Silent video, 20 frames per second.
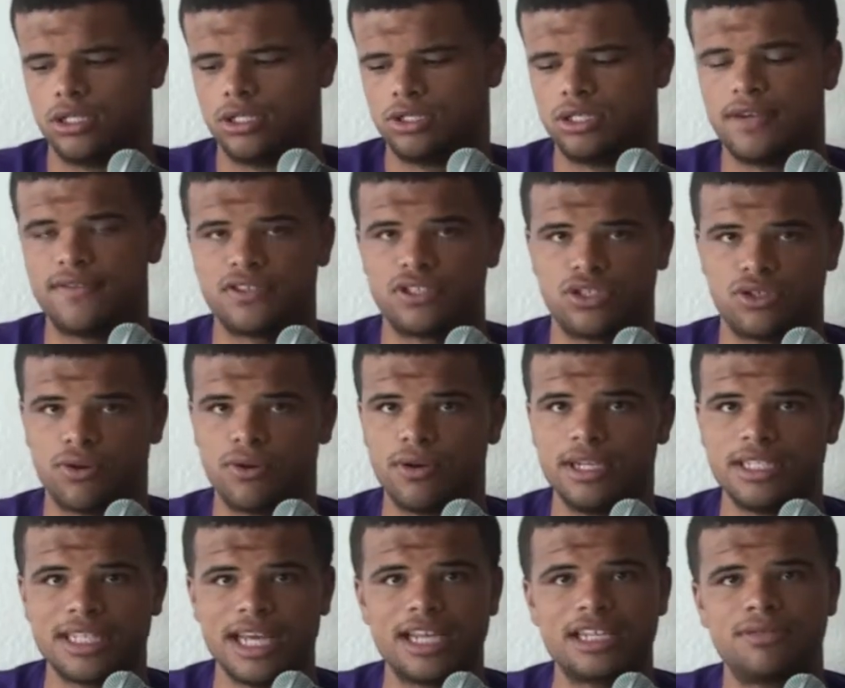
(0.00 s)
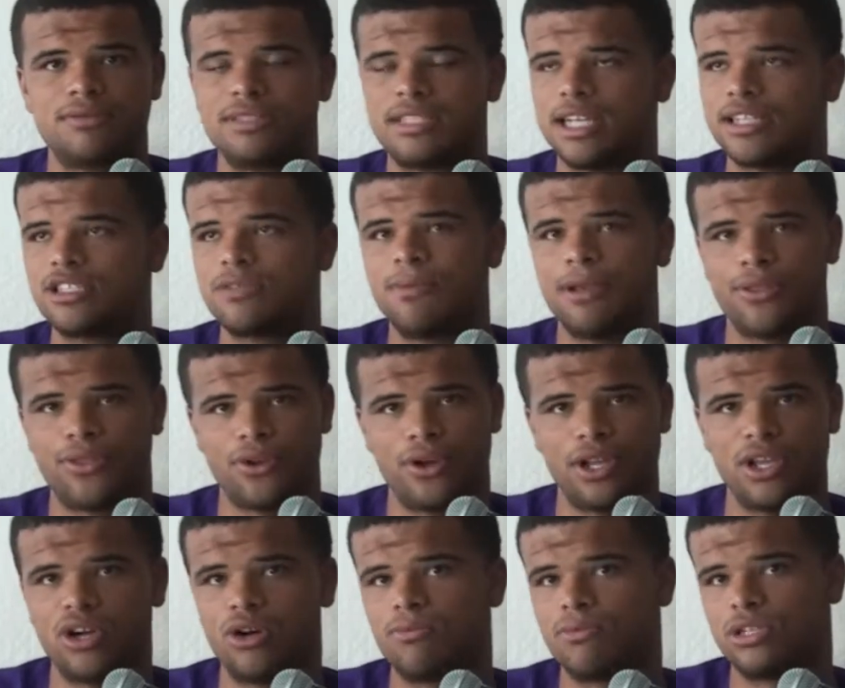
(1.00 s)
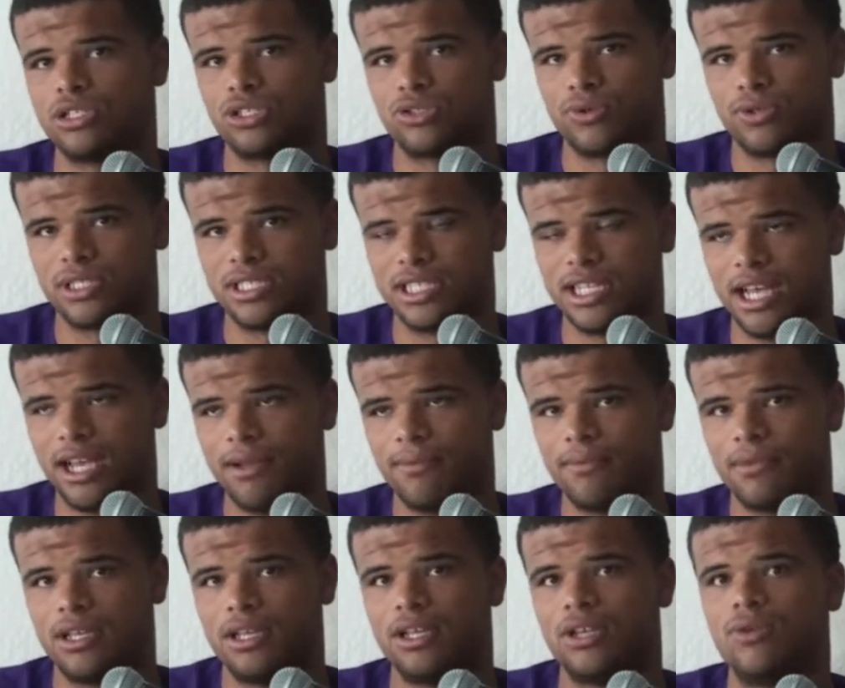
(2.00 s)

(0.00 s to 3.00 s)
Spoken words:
Trevor Story's got potential to be a 30 home run shortstop.